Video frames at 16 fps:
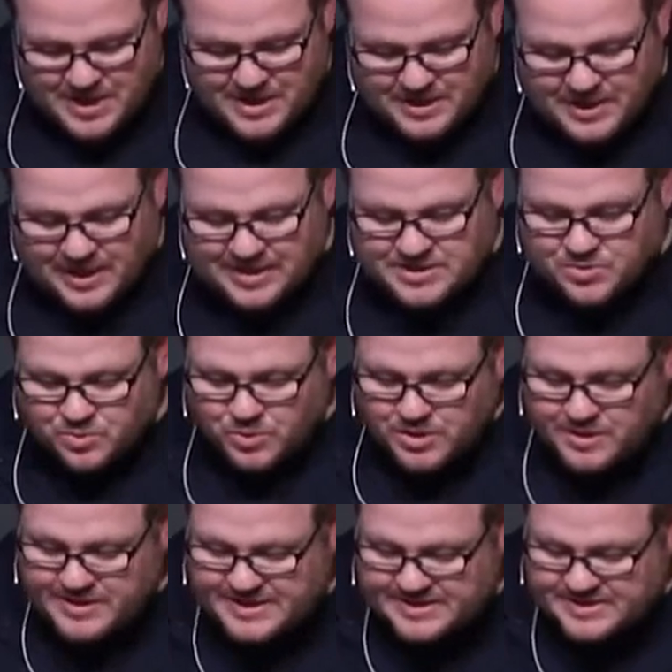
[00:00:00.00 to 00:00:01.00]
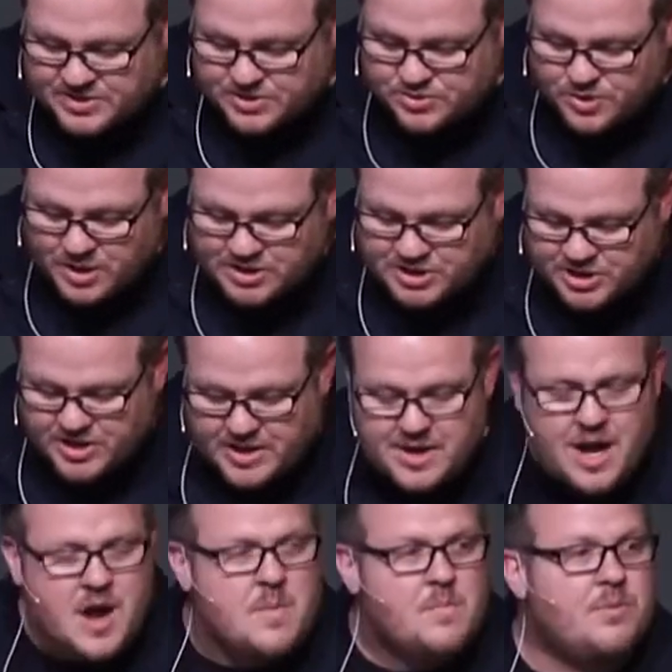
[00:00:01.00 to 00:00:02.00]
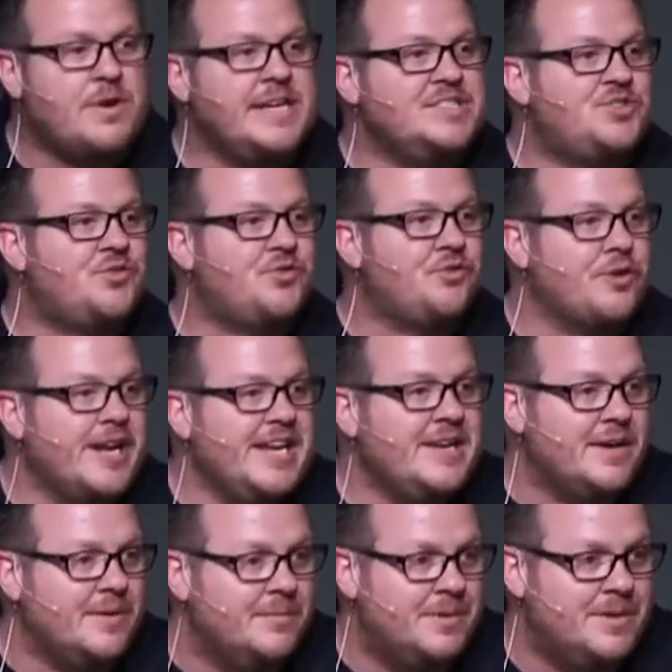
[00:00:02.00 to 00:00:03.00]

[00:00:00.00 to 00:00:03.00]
God's word and instruction brings freedom.